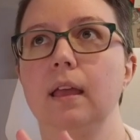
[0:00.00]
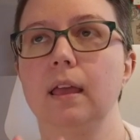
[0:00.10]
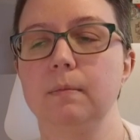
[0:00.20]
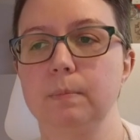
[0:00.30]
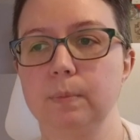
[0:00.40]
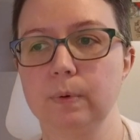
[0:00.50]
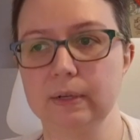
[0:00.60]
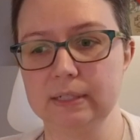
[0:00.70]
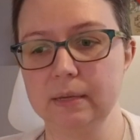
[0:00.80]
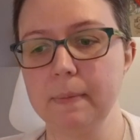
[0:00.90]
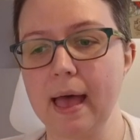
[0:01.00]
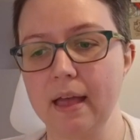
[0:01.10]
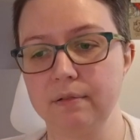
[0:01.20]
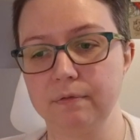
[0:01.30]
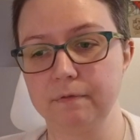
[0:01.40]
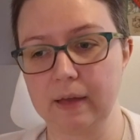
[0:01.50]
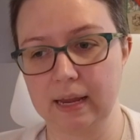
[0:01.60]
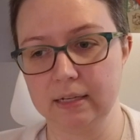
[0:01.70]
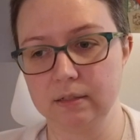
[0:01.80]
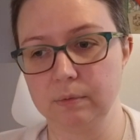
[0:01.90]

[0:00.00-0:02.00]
a pretty bad fight